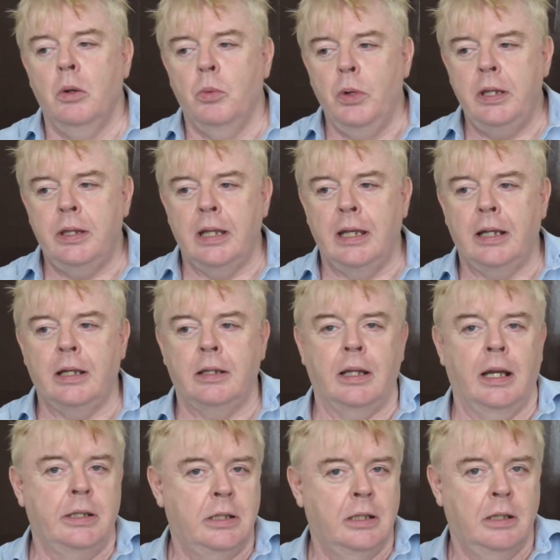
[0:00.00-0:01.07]
We think
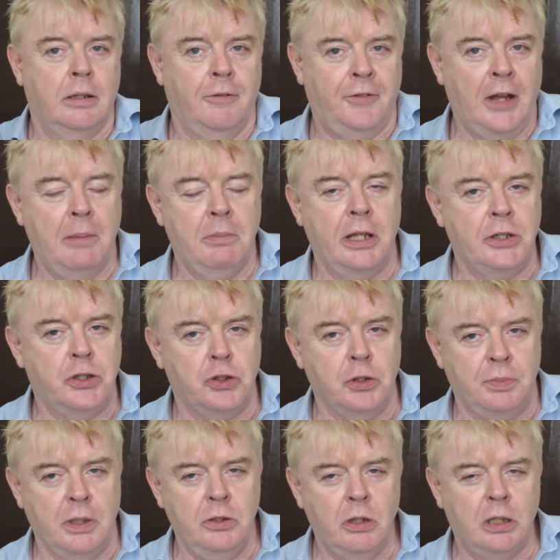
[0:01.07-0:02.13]
that families
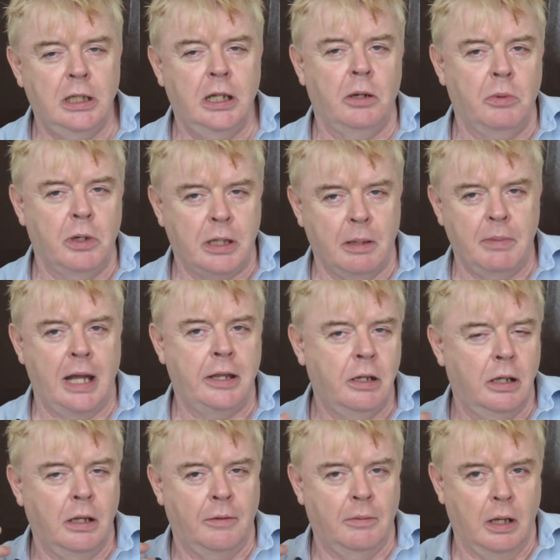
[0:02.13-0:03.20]
should be nuclear with a,
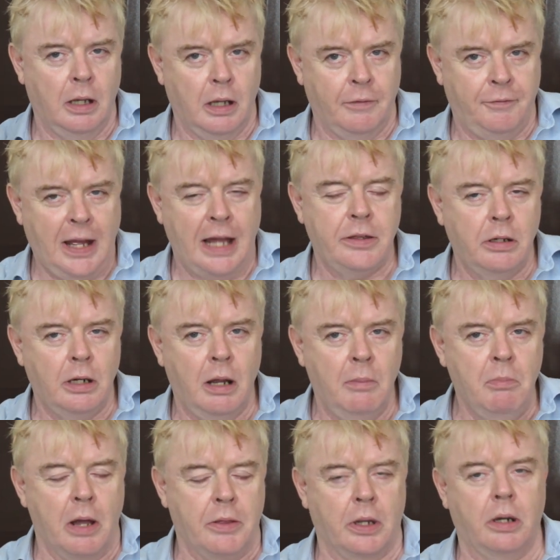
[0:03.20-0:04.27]
mother, a, a father, a
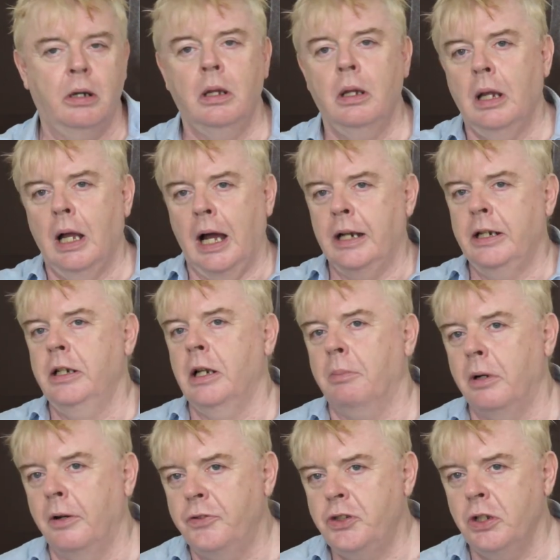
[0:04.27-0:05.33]
mother, and a
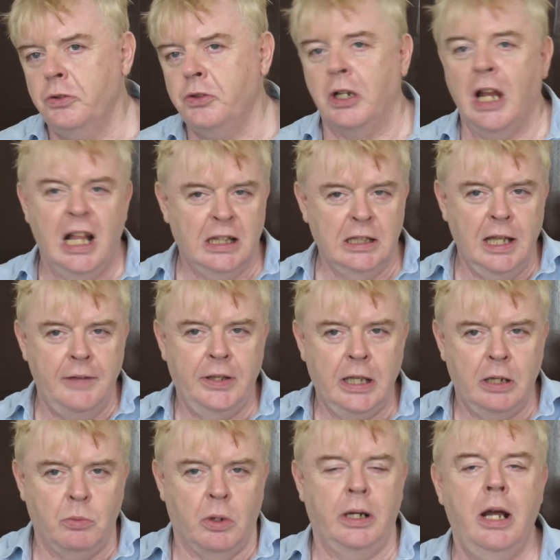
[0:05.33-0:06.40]
number of children
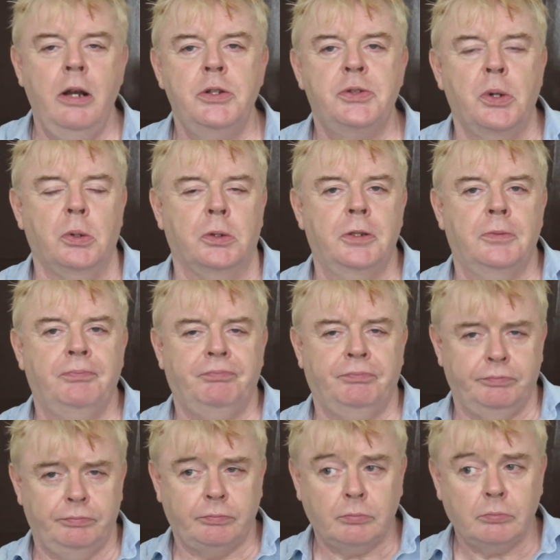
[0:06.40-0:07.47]
living in one household
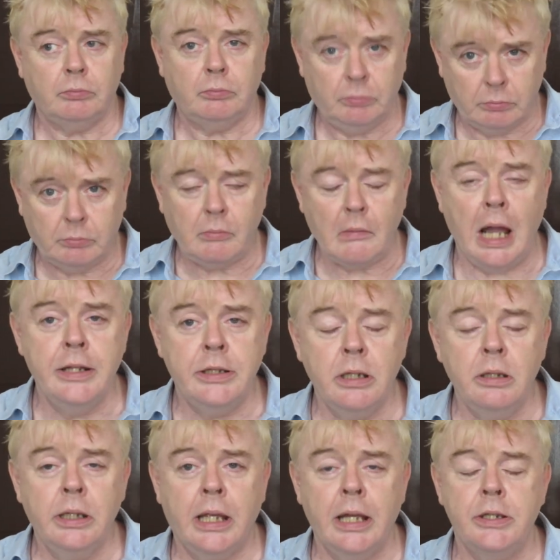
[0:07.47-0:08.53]

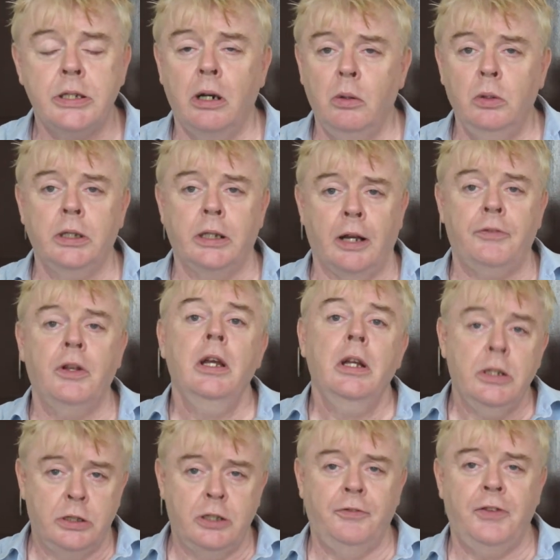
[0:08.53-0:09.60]
until the kids are old enough
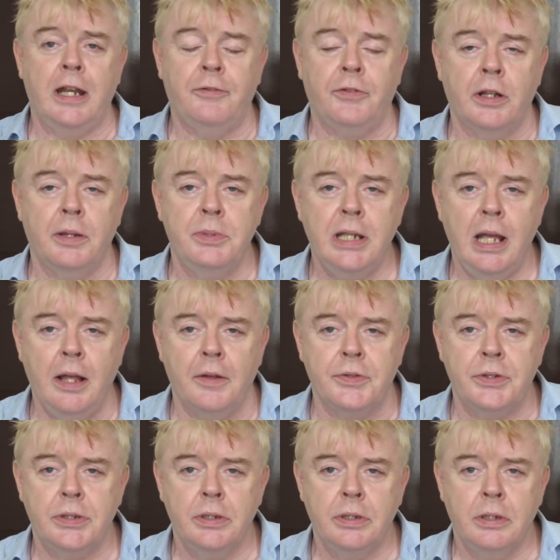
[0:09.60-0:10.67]
to fend for
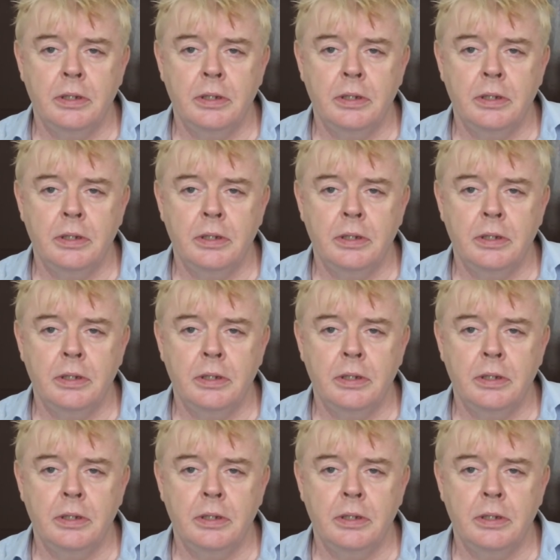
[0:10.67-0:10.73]
themselves.